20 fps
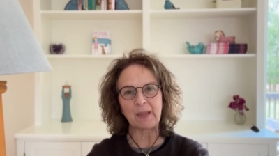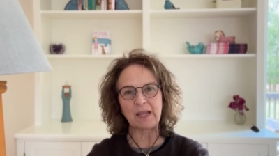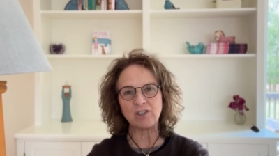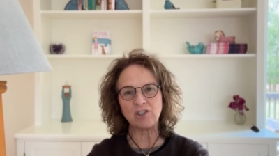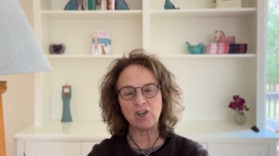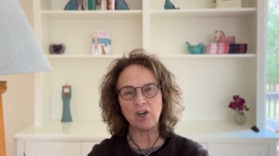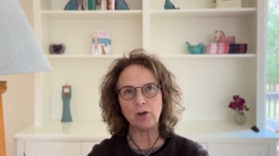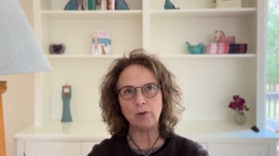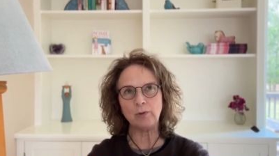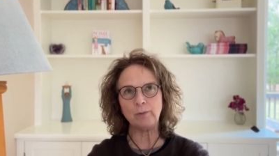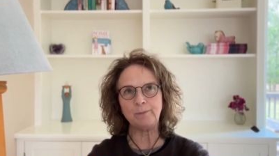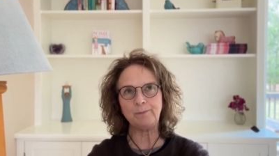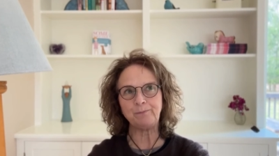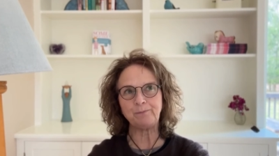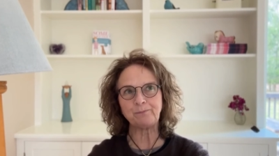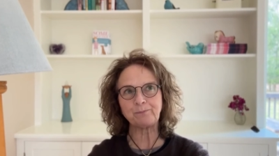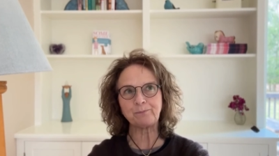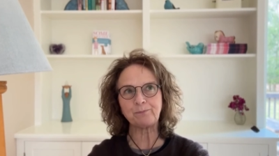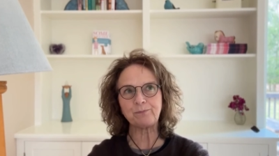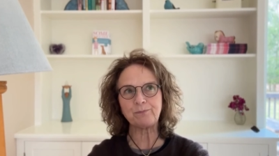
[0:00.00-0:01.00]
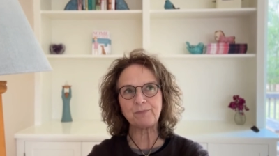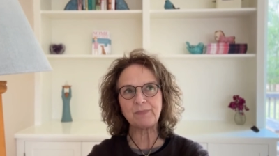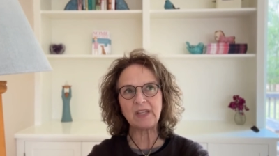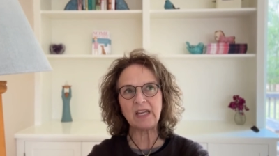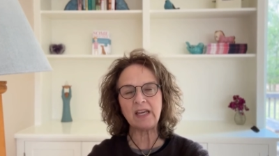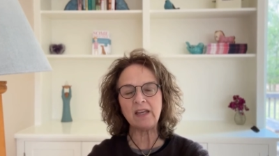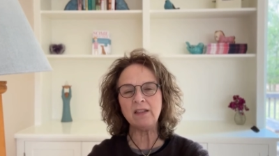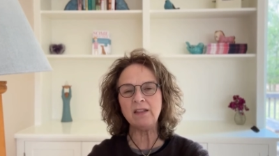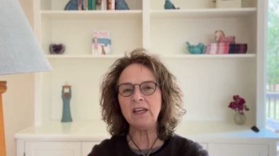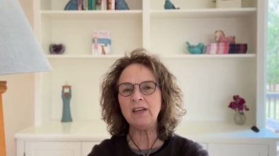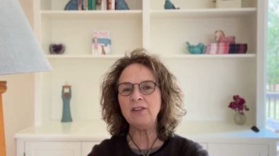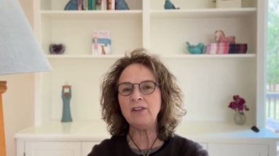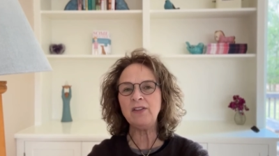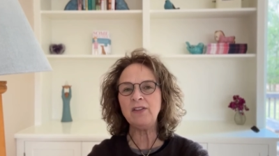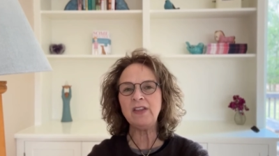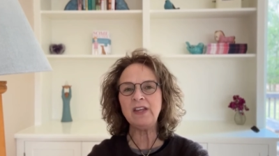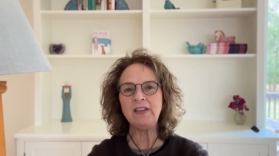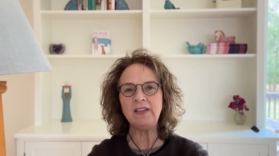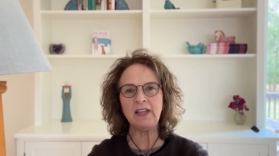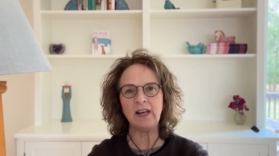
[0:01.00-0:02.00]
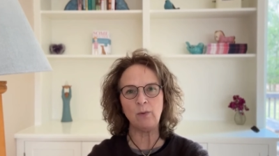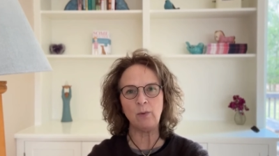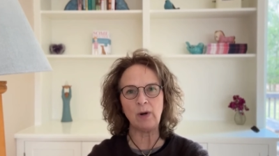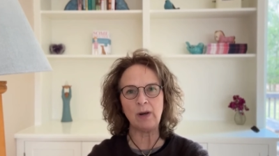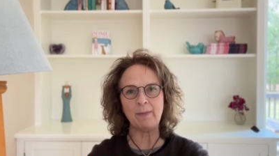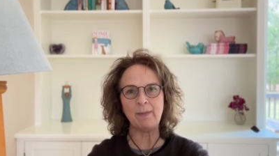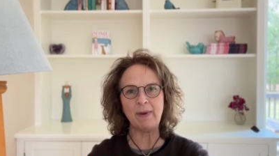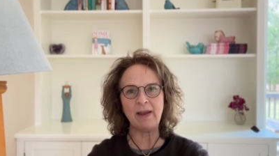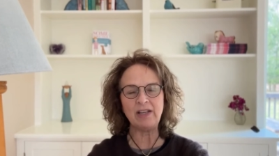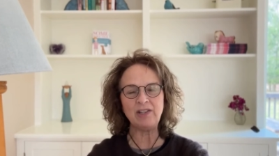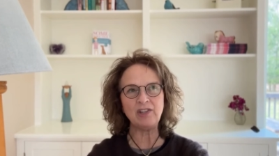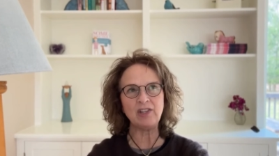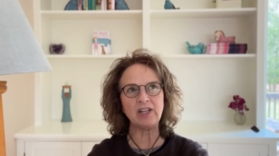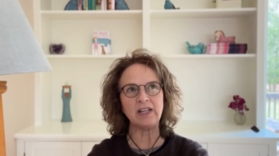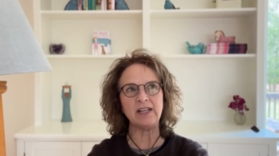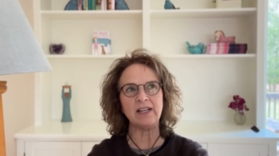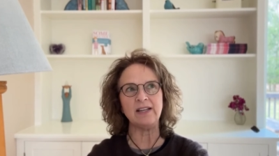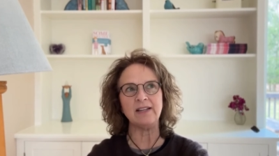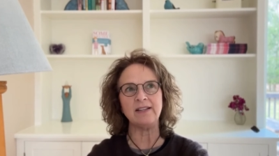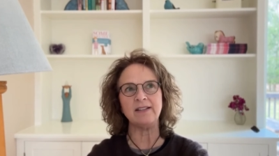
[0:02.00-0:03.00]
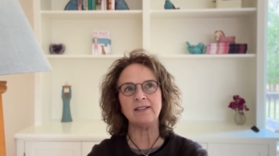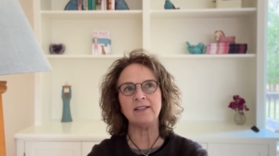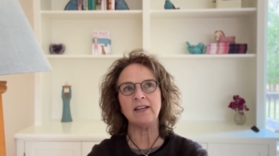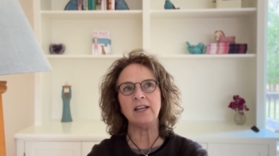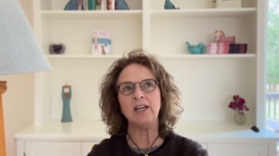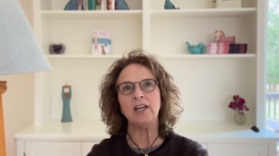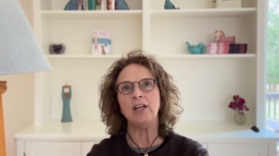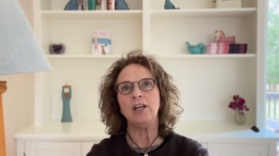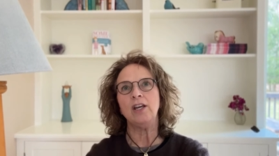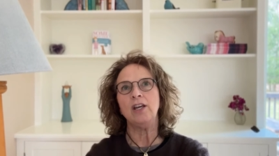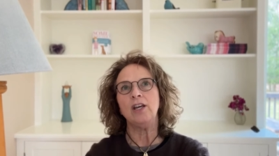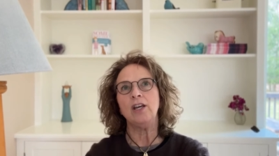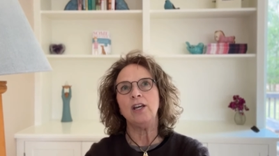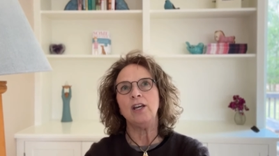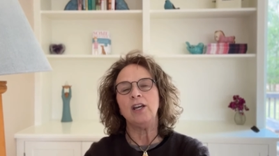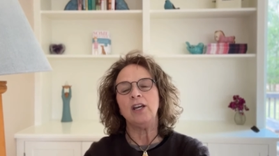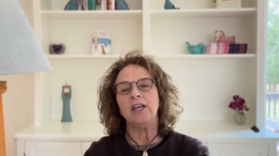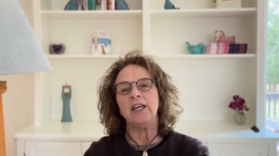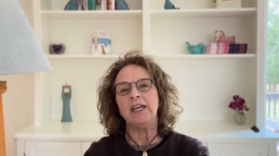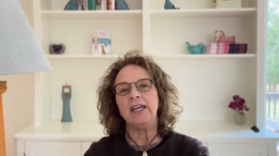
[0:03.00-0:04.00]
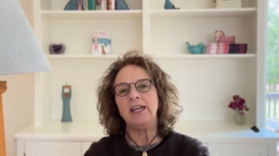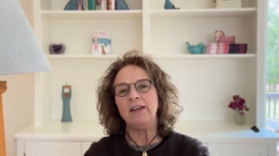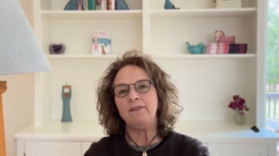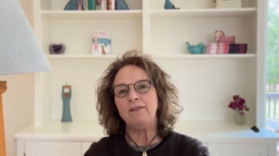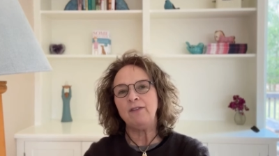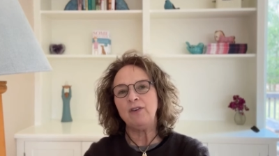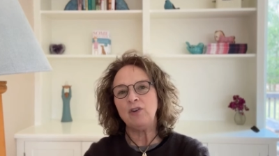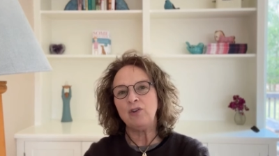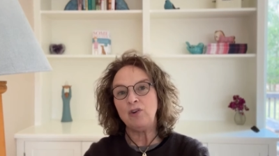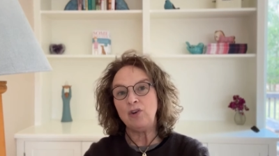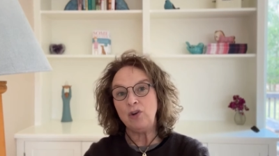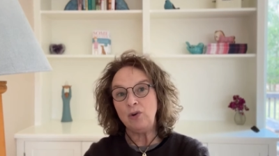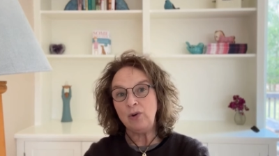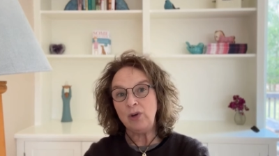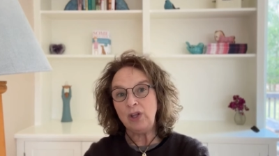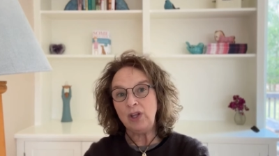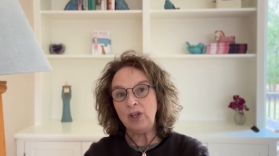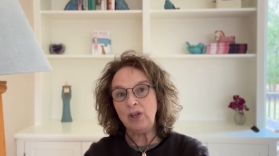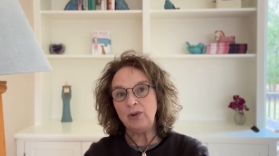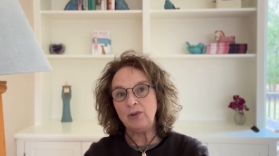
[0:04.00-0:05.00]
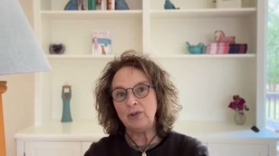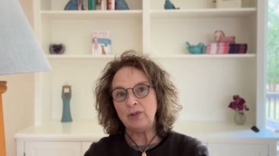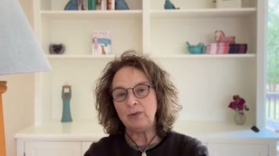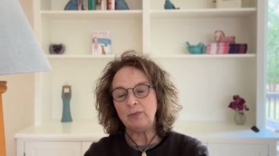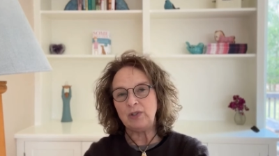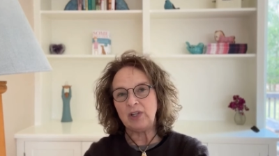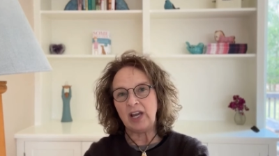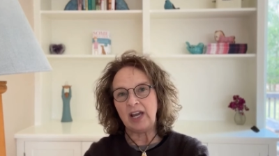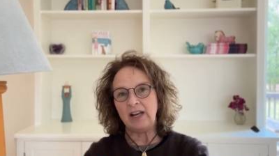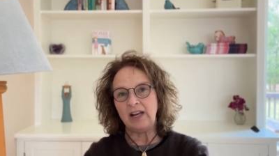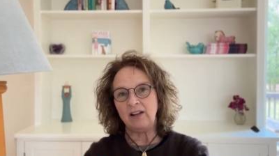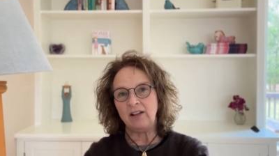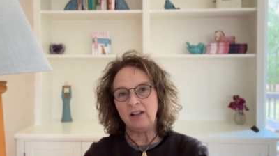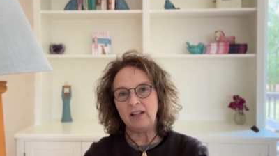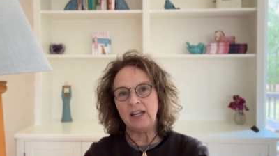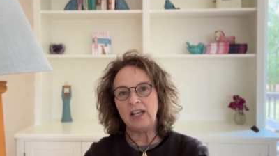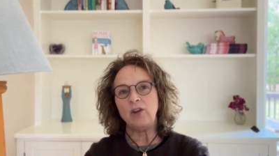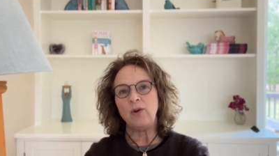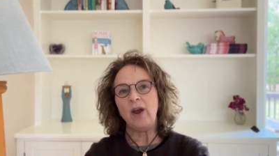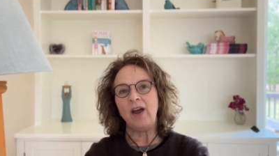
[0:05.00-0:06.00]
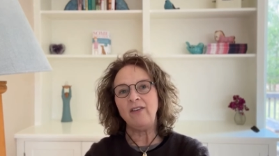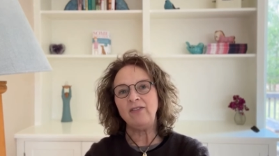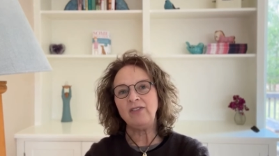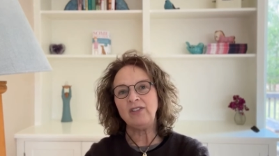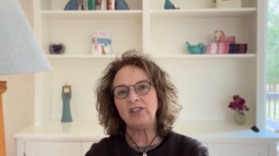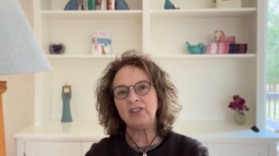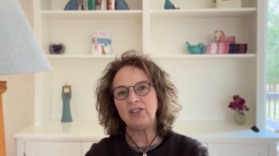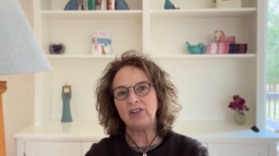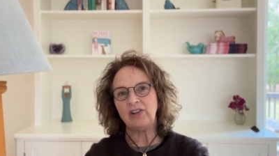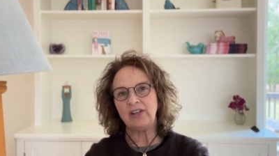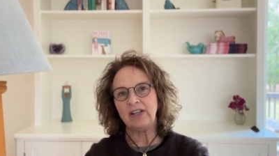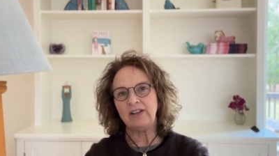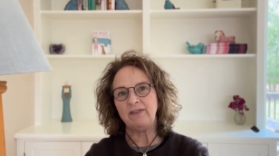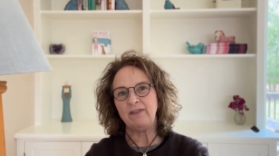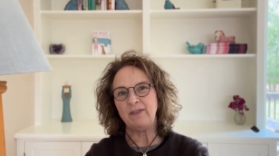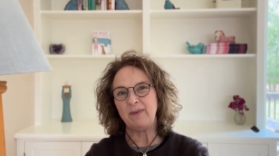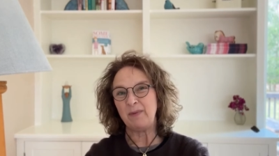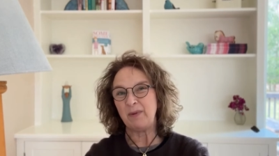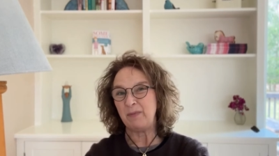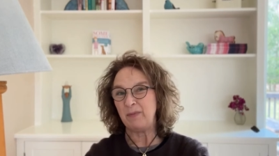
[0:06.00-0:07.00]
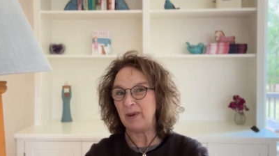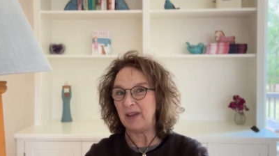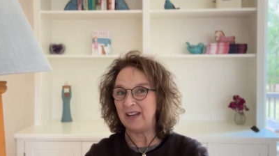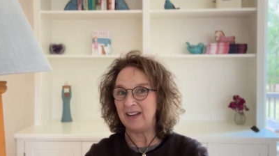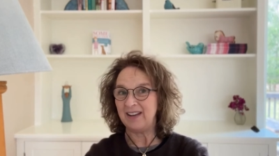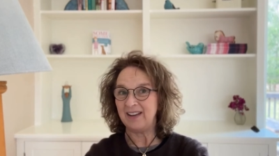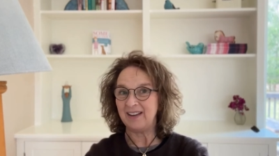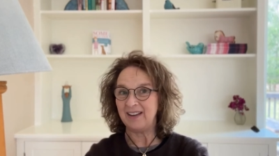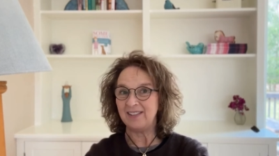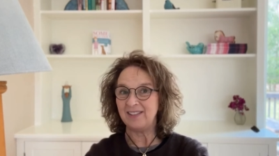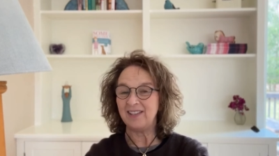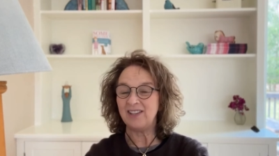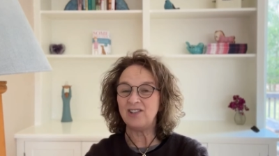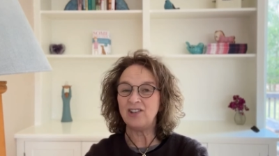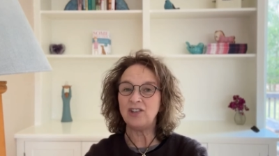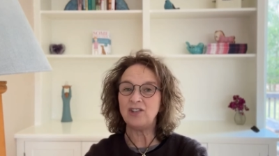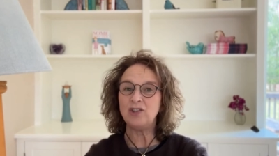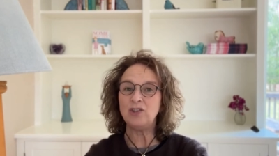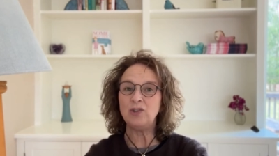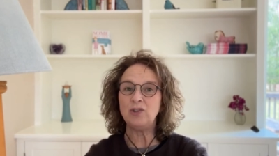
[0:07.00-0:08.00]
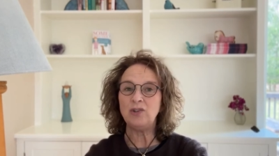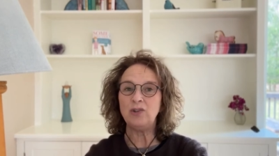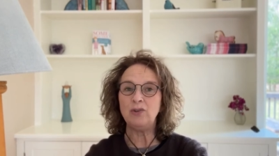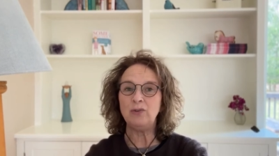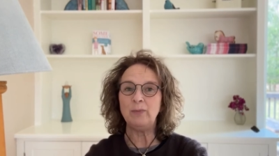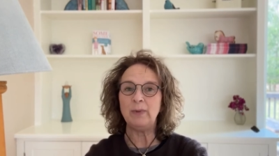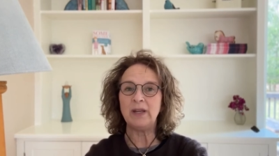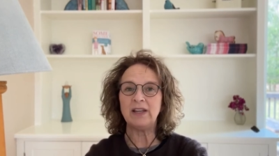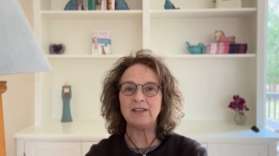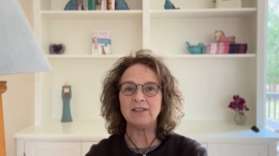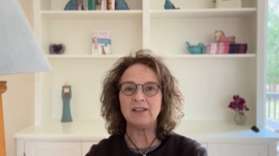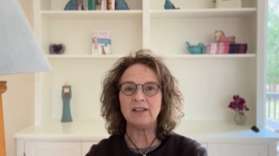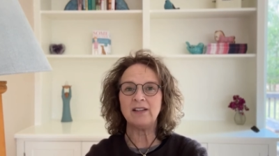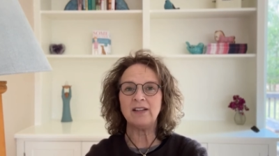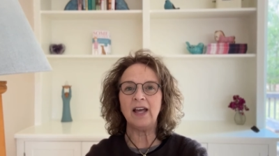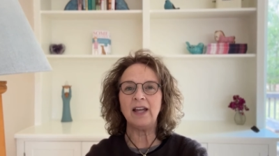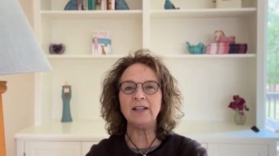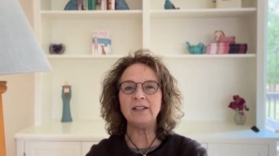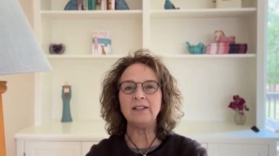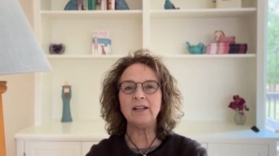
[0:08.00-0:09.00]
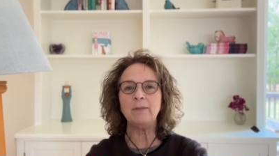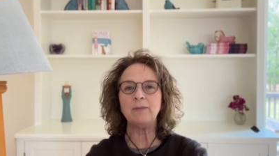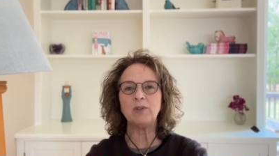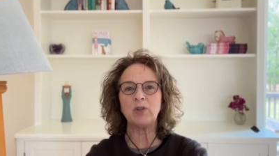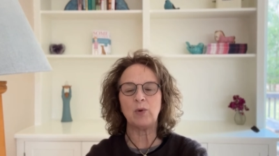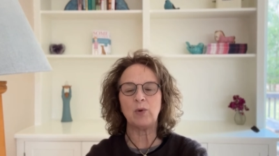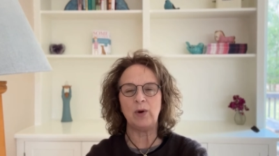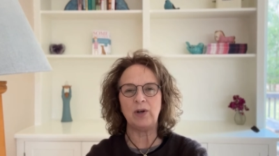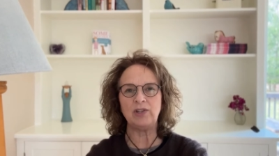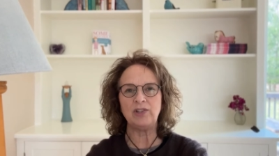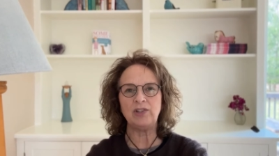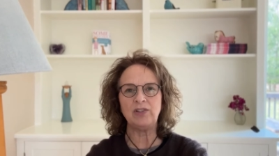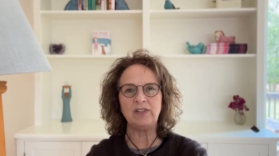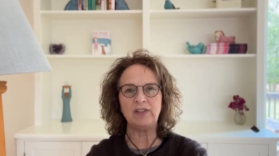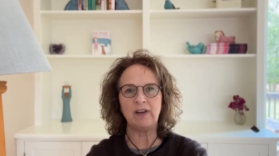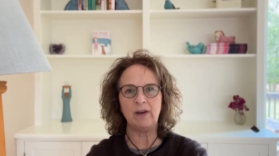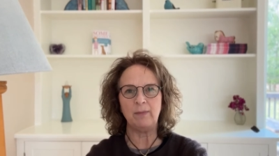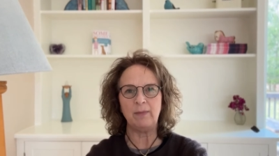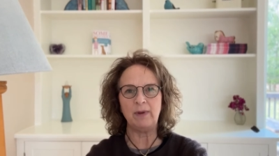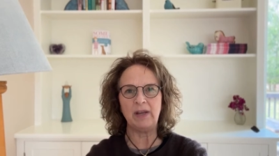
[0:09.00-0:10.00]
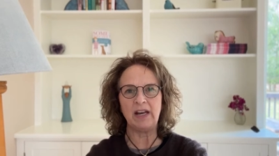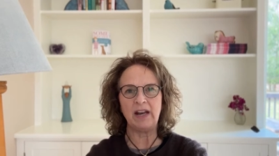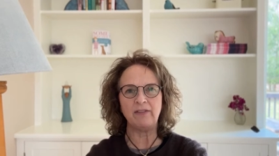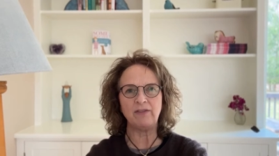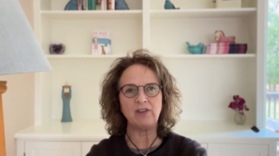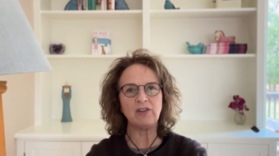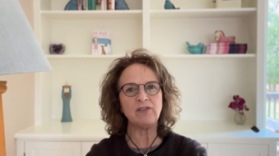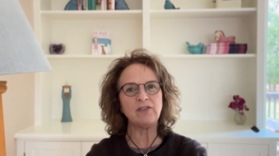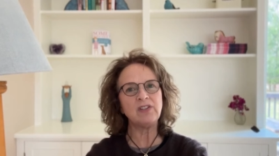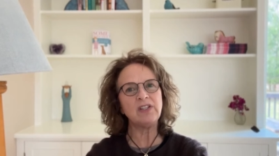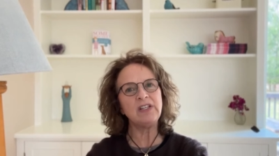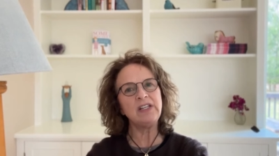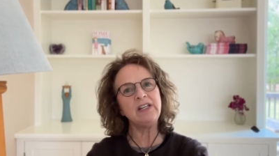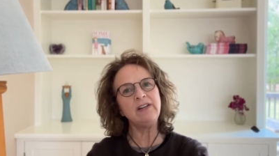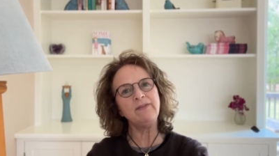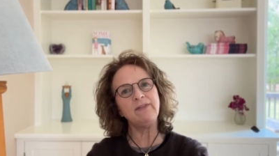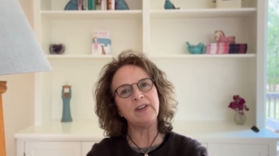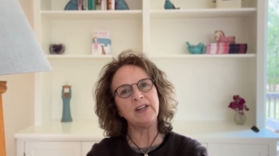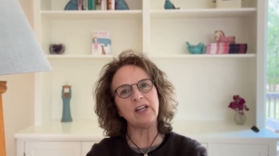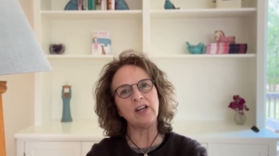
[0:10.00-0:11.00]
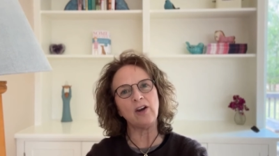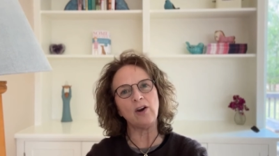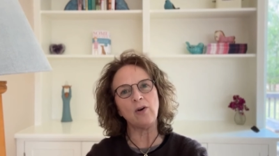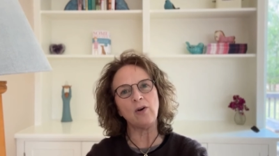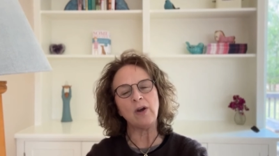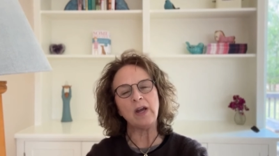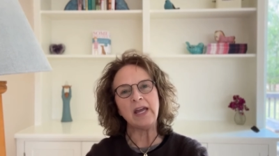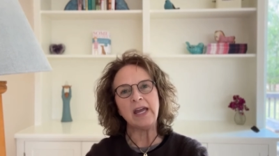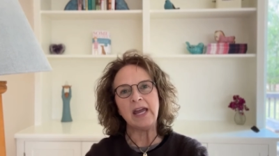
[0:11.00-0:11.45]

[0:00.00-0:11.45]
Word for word: So the other thing that I want to mention is if you're new to the YouTube channel and you haven't started from the beginning, I suggest you do because a lot of times questions come in after you've seen a video